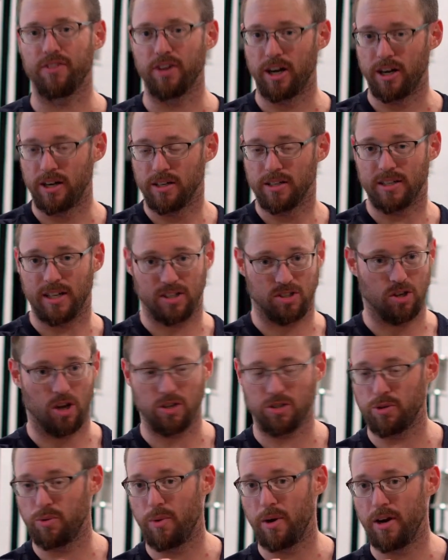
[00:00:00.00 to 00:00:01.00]
their
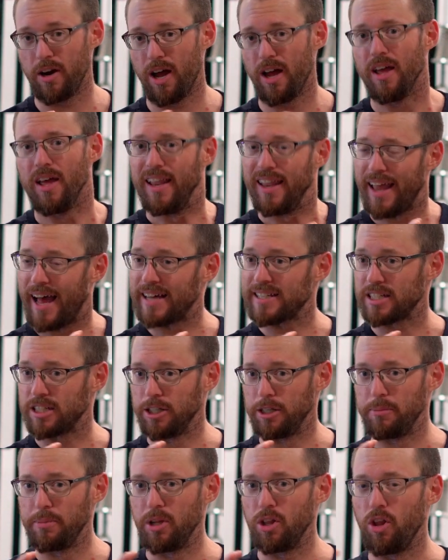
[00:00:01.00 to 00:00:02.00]
testosterone and whatnot last a
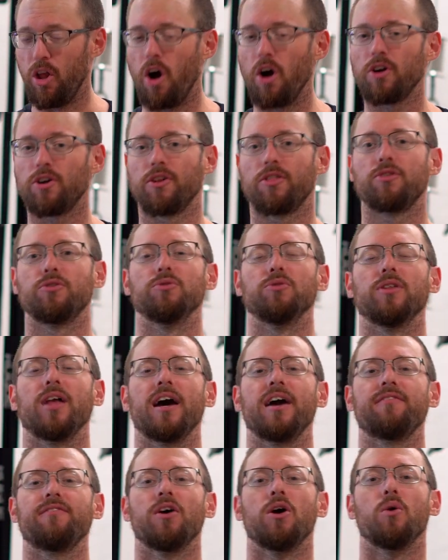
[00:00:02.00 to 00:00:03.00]
little bit longer through
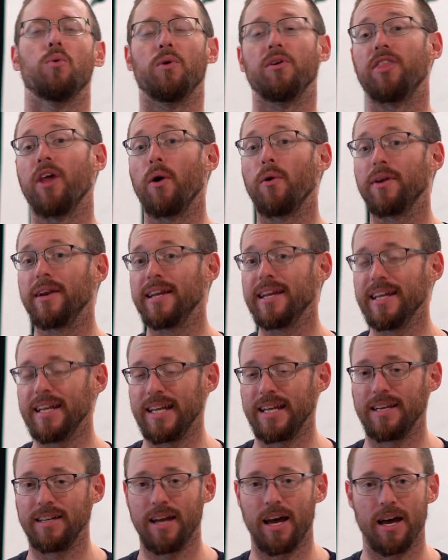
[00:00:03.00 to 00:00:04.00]
life without
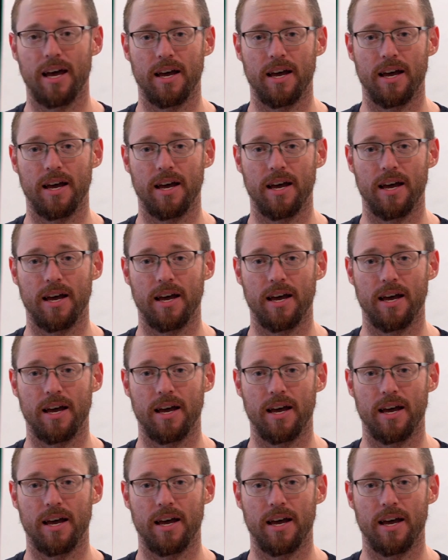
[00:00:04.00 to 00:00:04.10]
needing